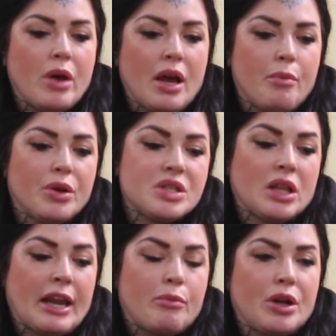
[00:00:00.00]
it puts a
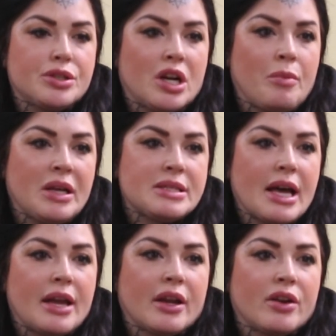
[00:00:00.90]
lot of pressure on my
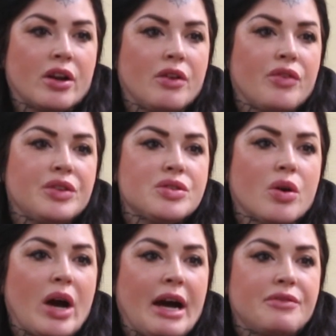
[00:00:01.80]
sciatic nerve. And
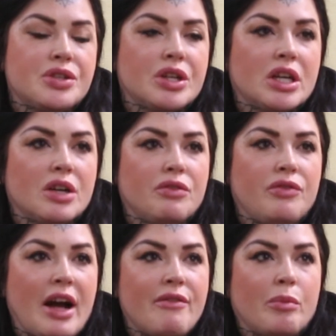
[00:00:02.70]
so after
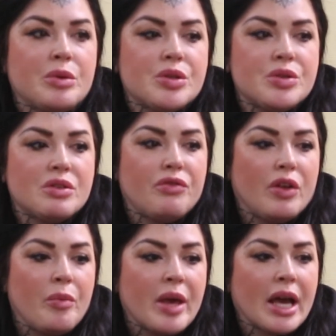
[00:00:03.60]
5 episodes of
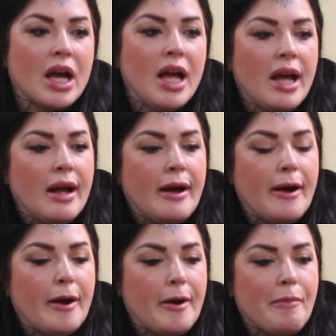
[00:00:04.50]
filming,
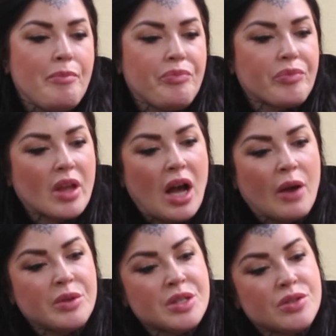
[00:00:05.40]

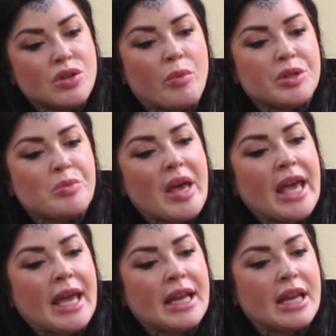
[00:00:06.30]
I was in so much
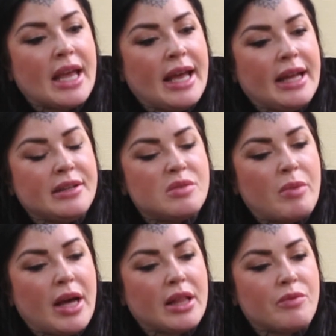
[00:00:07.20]
pain, and
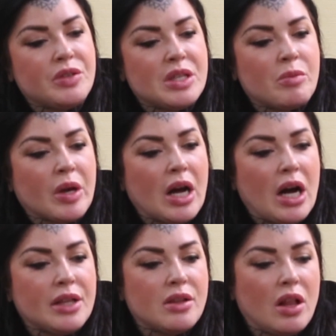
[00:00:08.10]
my lymphedema
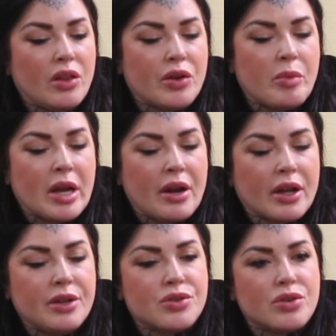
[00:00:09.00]
got a little bit out
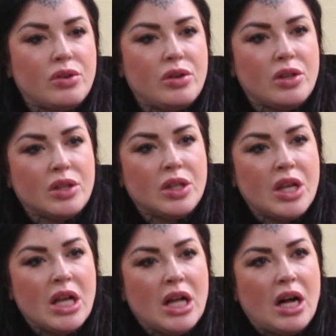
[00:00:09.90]
of control.
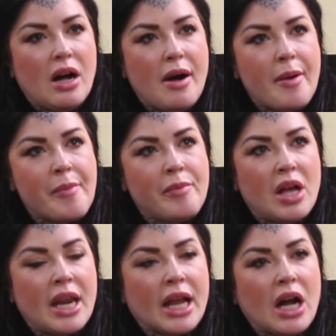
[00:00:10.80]
And
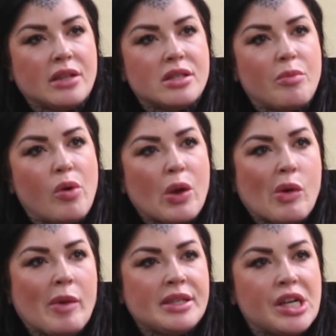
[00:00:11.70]
it got to the point
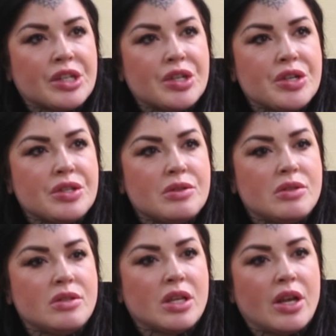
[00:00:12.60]
where my doctors
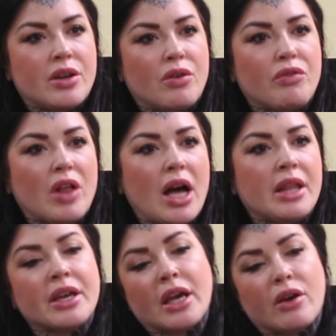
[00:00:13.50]
did a no-fly,
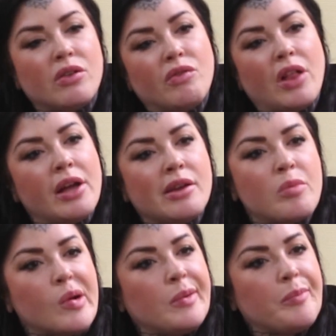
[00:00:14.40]
like I couldn't fly
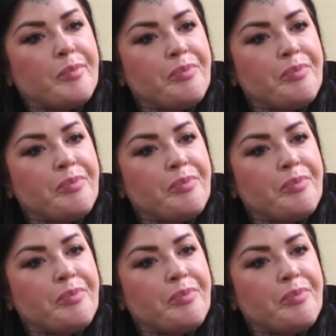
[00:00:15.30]
anymore.